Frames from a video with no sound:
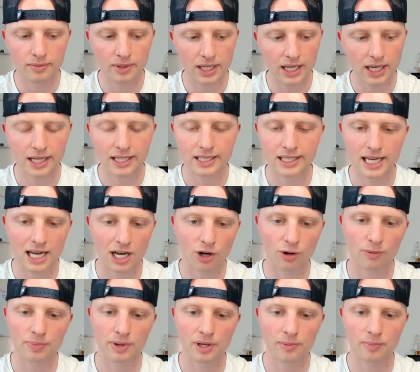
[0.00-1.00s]
getting to
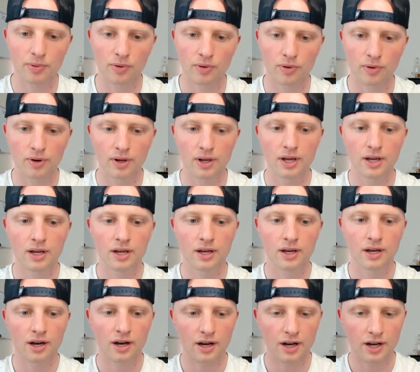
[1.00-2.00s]
help people
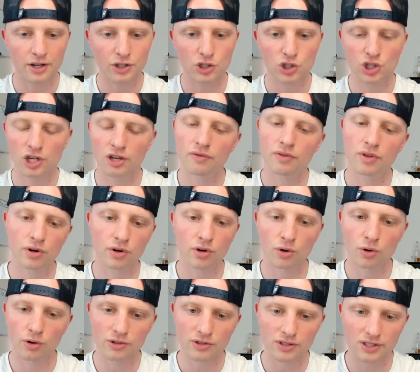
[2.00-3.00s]
achieve their
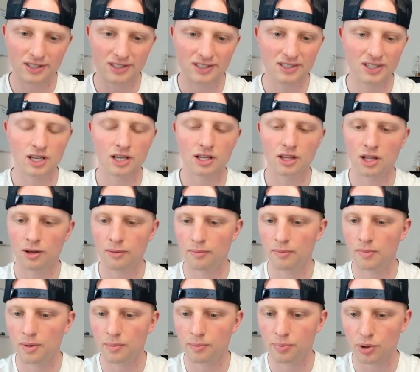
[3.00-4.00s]
goals and seeing
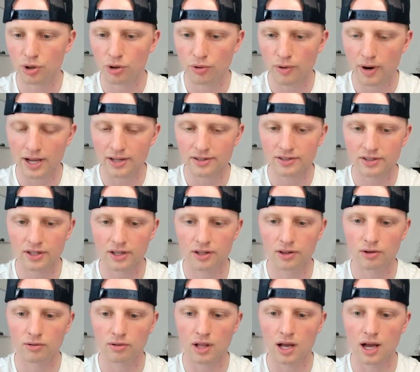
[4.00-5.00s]
them progress in
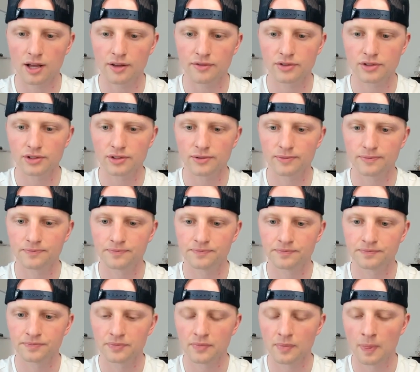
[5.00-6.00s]
their lives.
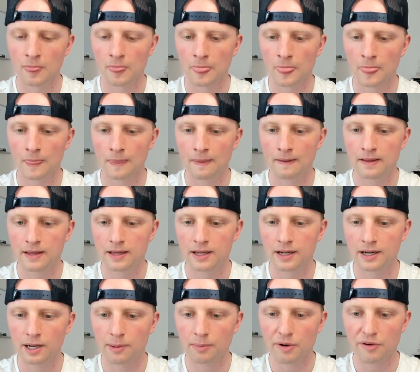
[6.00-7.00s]

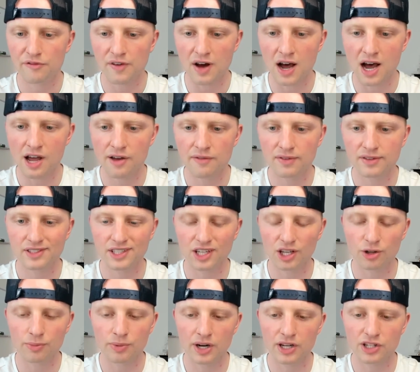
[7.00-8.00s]
Number 5,
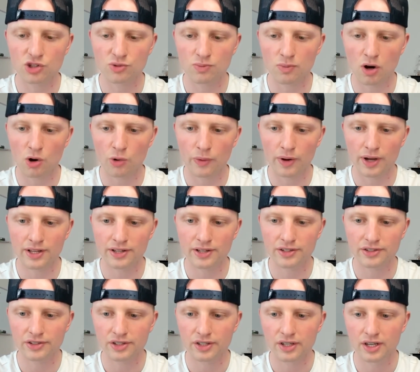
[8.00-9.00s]
celebrate small
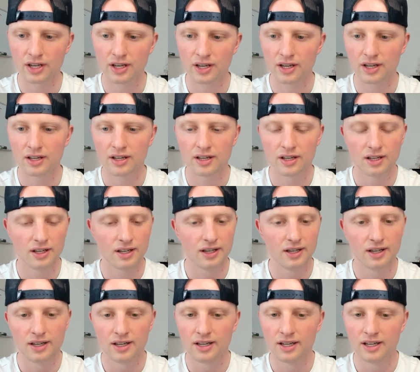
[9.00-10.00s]
wins.
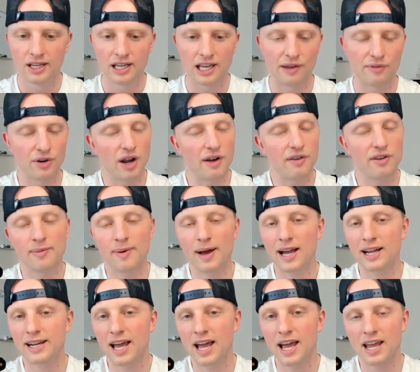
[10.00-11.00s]
If you're having a
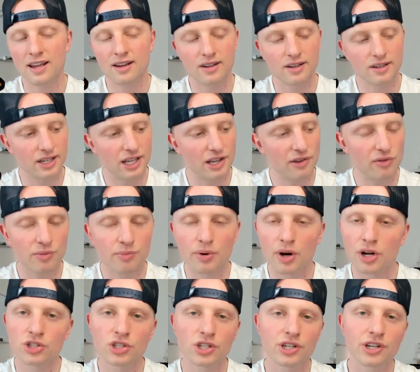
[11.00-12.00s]
bad day, even
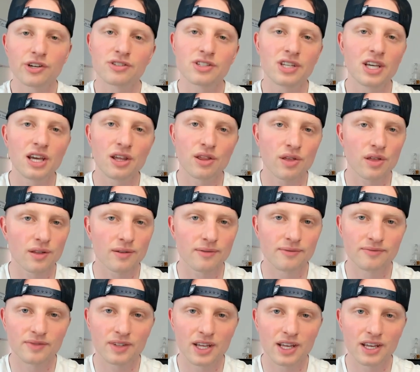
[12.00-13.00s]
brushing your teeth
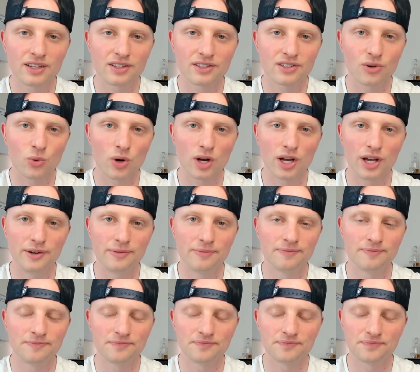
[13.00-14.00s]
is a win.
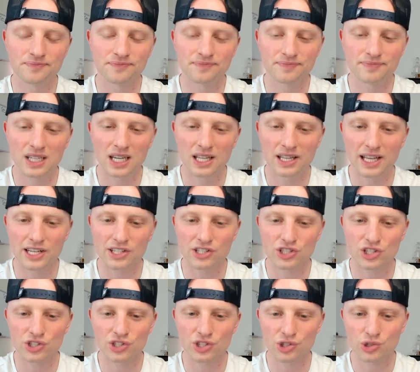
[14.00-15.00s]
And that's
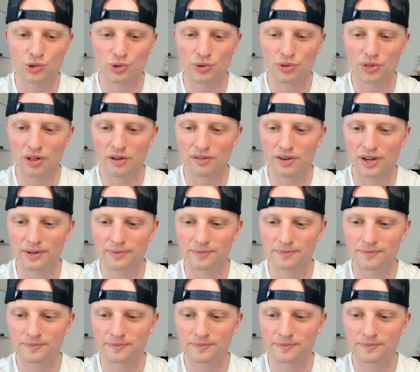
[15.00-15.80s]
just the truth of it.